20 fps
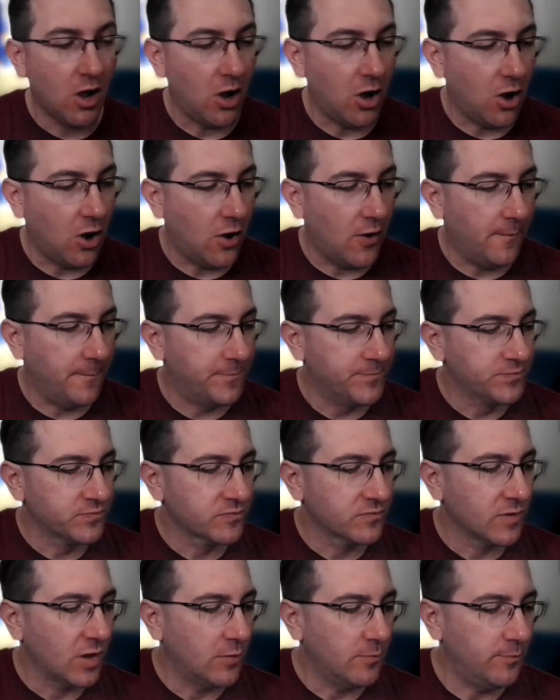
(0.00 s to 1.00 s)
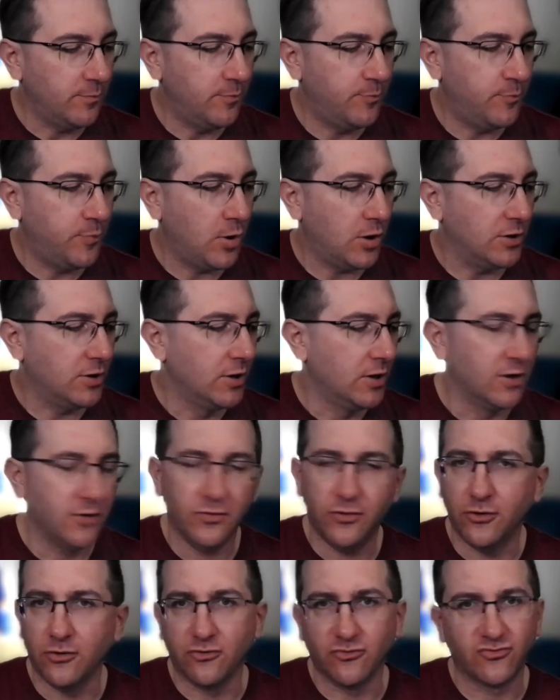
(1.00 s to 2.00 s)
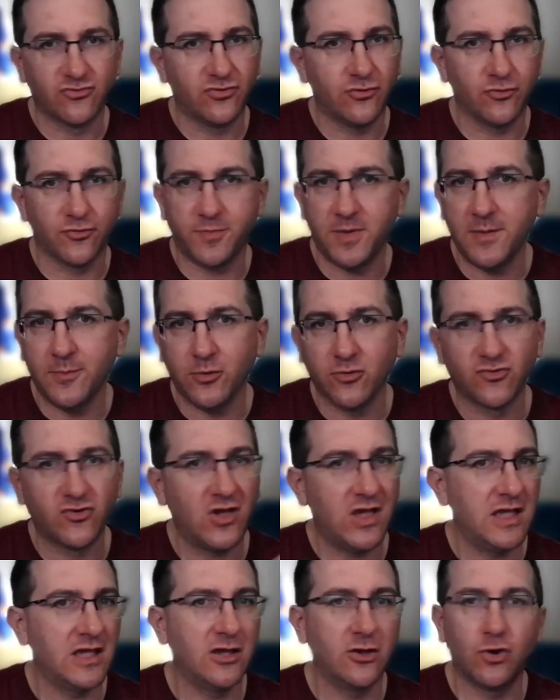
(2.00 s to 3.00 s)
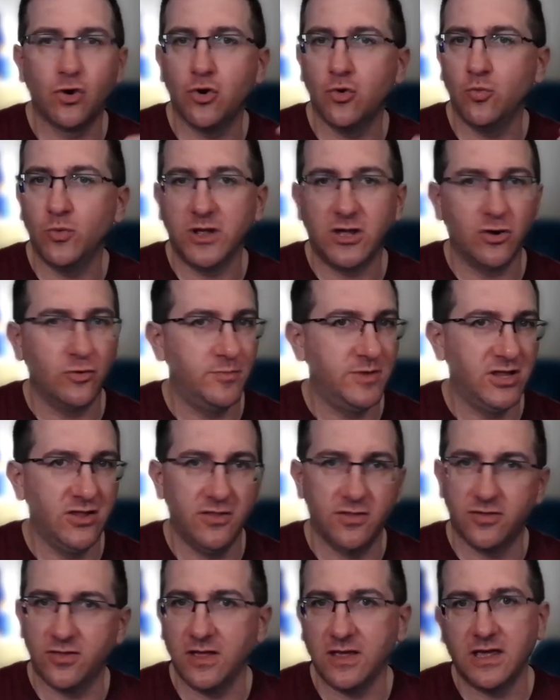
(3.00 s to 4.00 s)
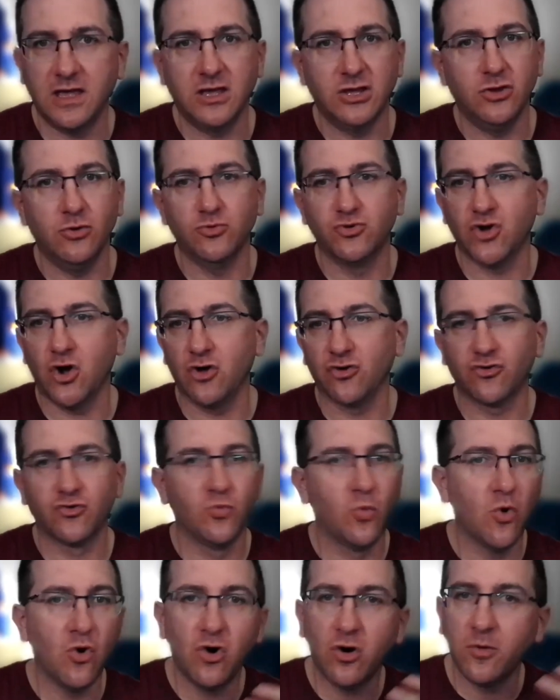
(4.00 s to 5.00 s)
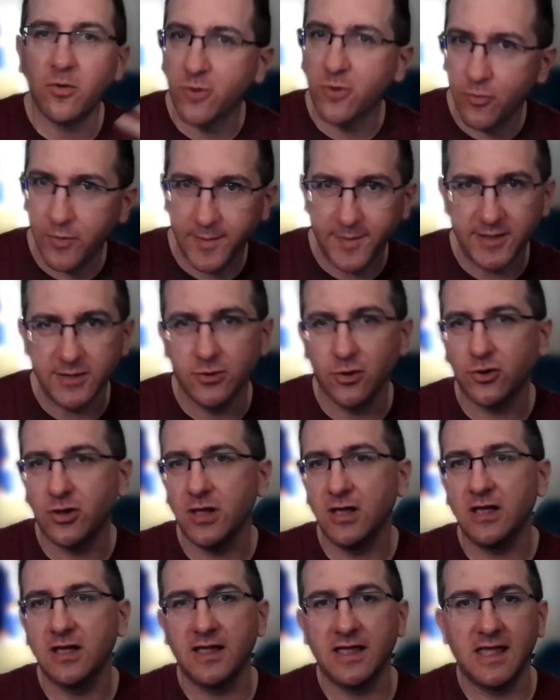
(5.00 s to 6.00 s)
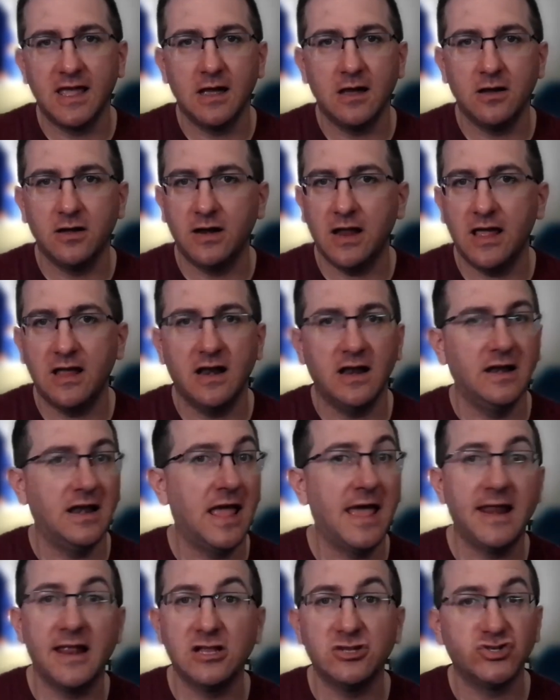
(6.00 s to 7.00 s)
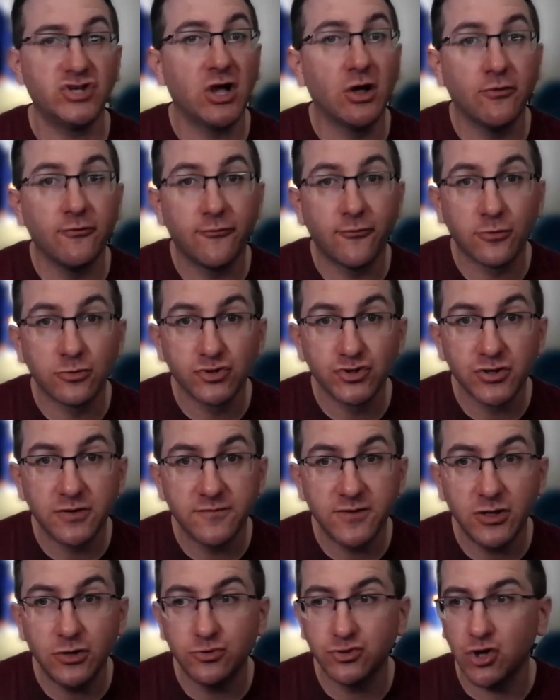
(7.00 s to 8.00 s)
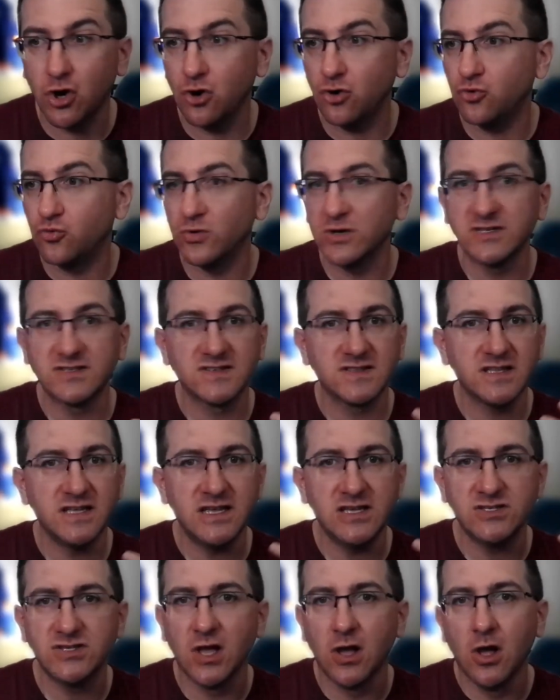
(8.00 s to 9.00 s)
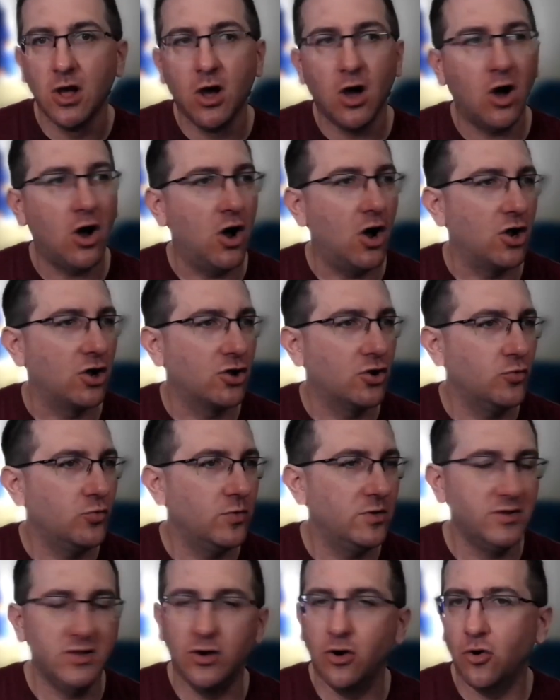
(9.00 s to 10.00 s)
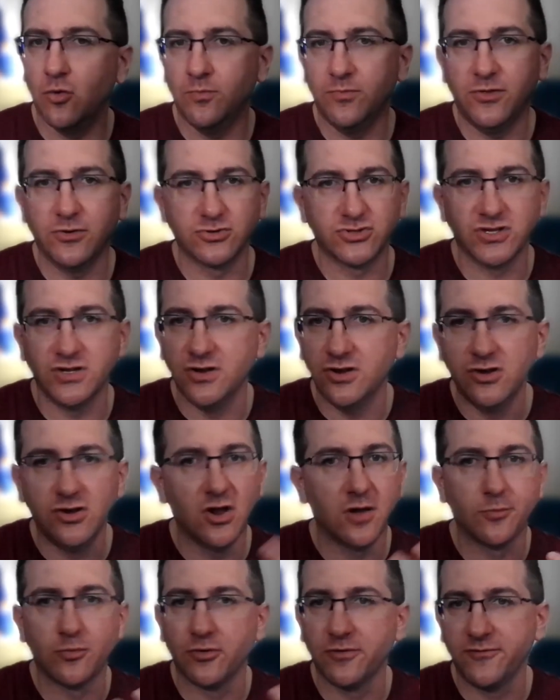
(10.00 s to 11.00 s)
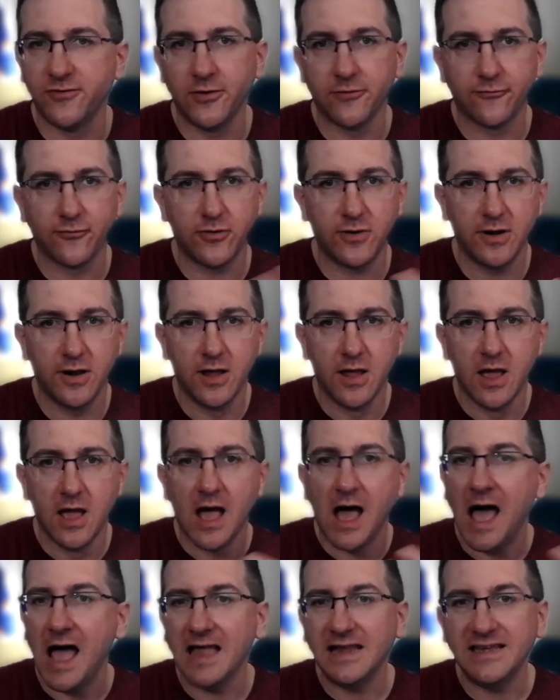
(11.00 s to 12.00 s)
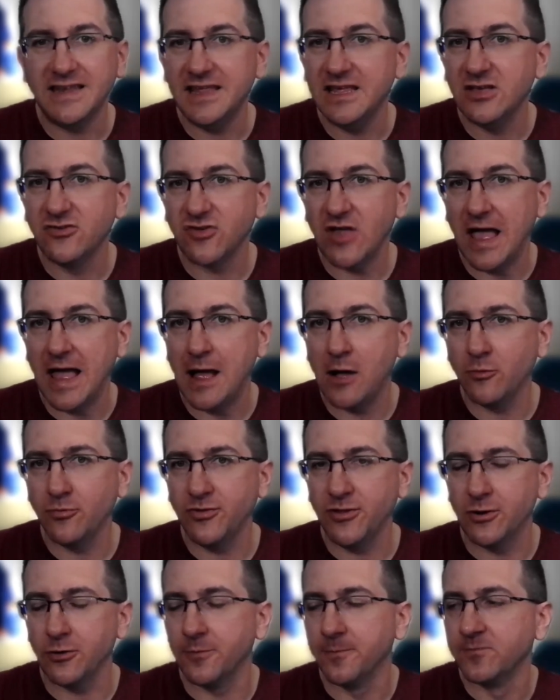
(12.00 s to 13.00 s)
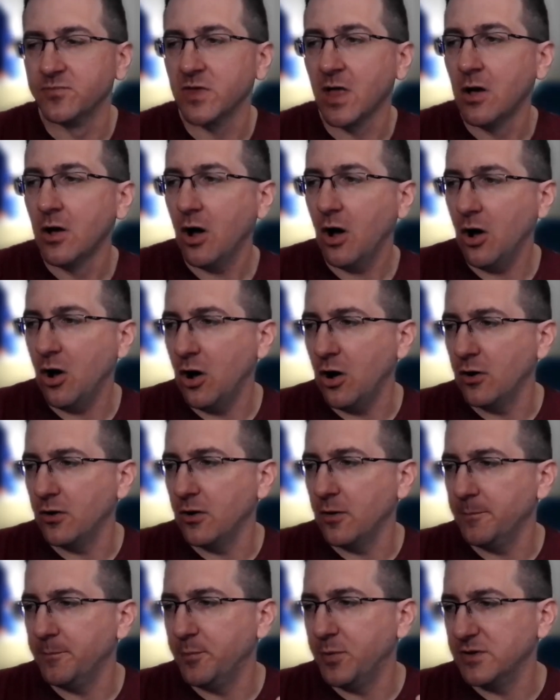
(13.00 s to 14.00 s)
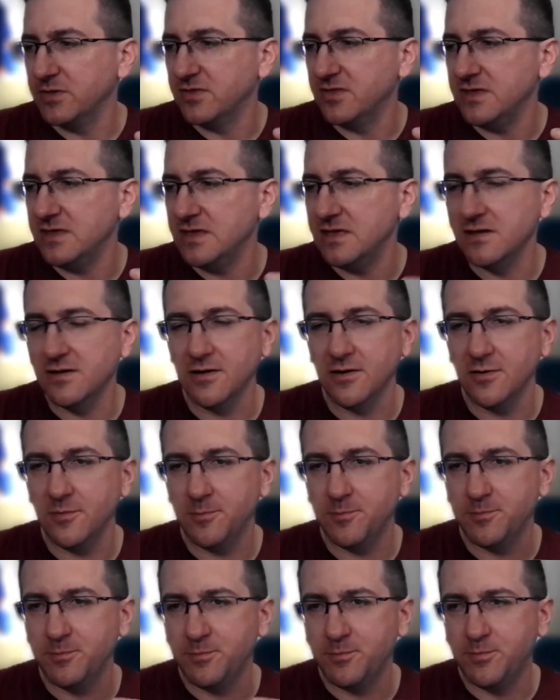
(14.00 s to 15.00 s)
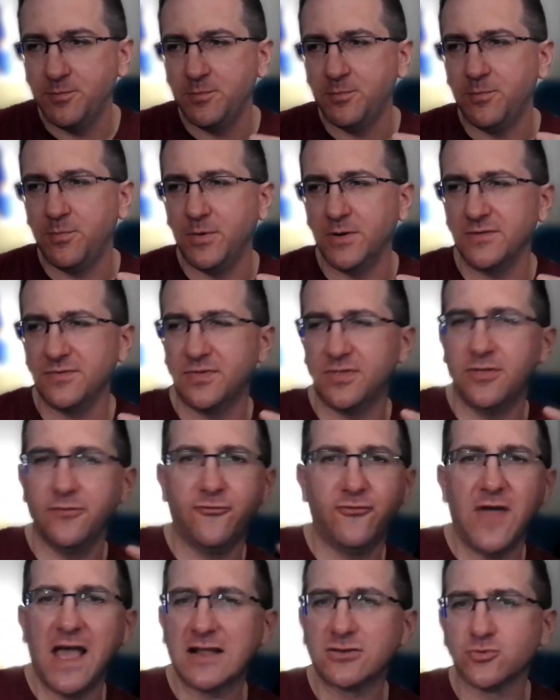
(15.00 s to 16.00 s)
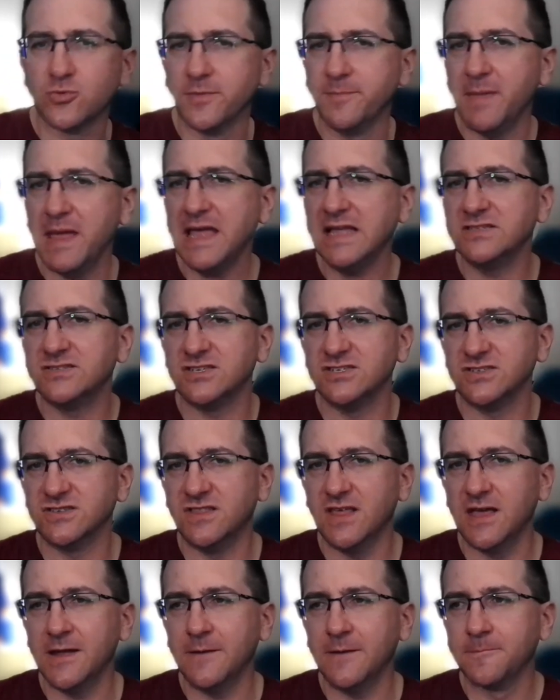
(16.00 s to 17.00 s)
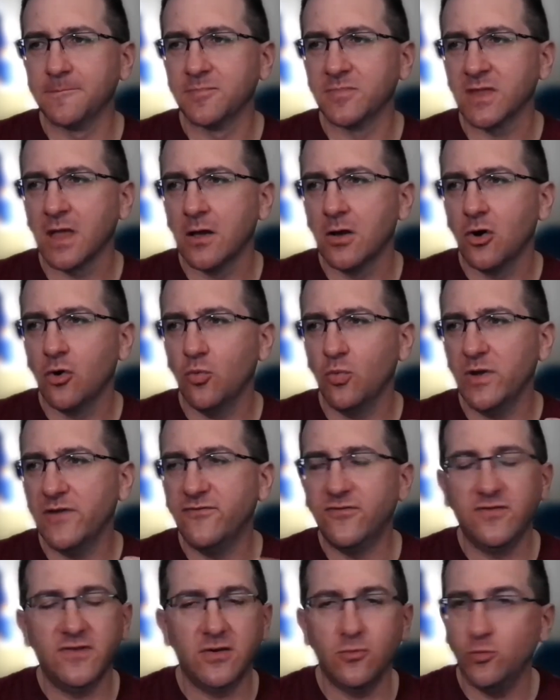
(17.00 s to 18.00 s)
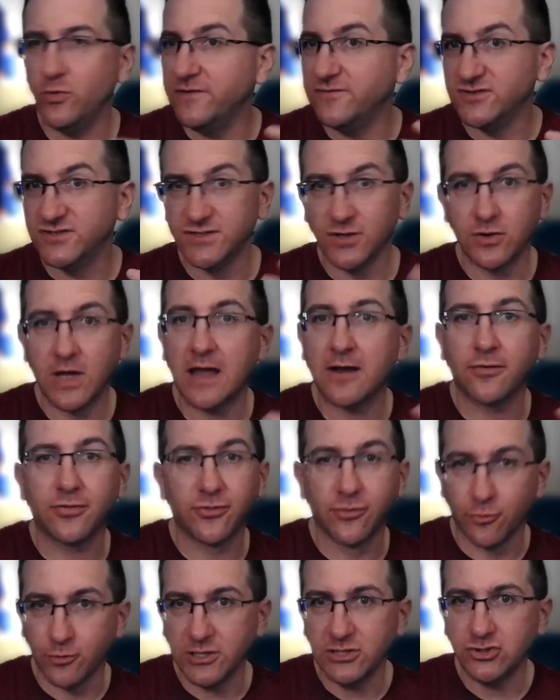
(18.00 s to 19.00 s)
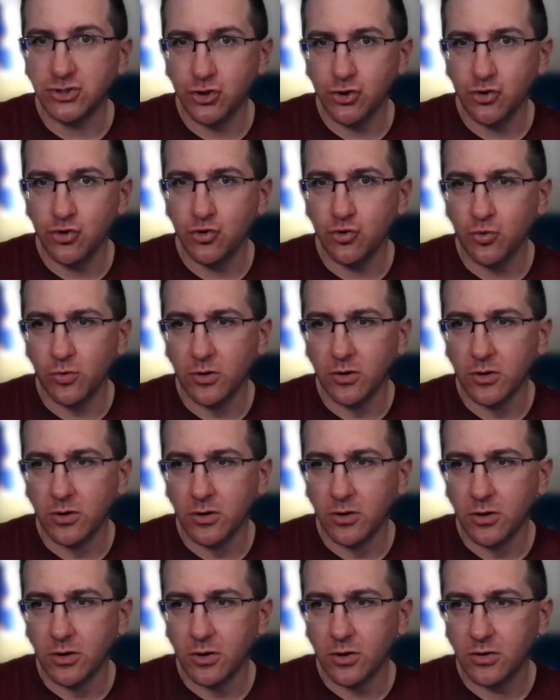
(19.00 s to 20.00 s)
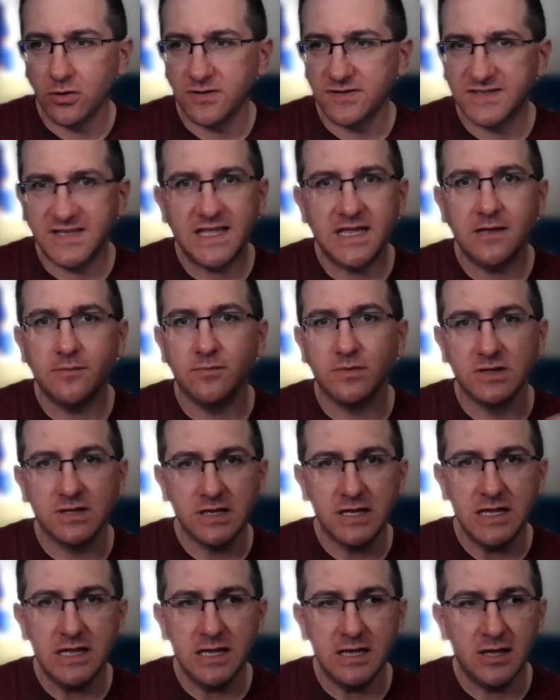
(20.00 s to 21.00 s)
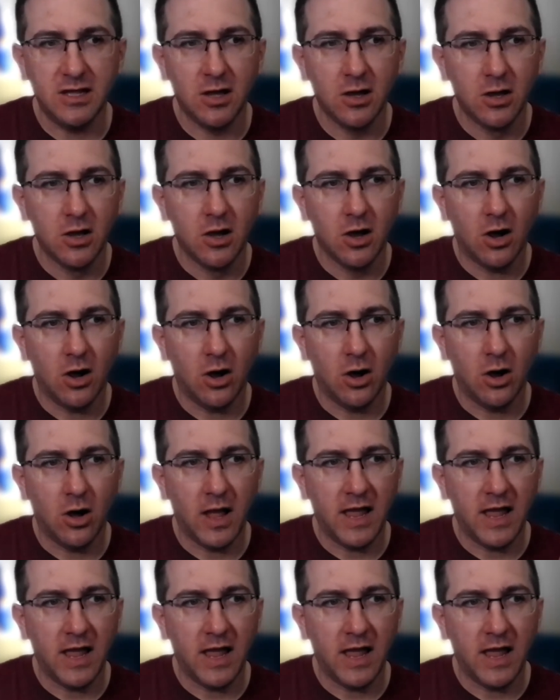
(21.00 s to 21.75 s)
Um, but there's there's people saying it could we could be thinking Utah Swarm. Could we be looking again at an NHL version of the Utah Grizzlies? Uh, could, you know, there's a number of different ideas out there. Uh, but the but the fact remains is that we've we've still got a 32 team league uh,